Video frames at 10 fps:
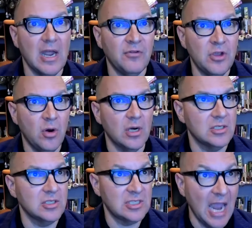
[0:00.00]
If
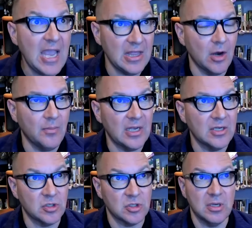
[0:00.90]
you're staying there
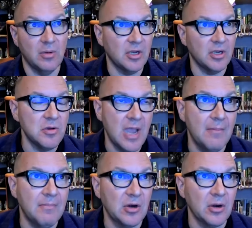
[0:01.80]
because there's someone there you
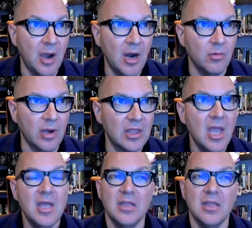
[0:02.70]
can't bear to part with,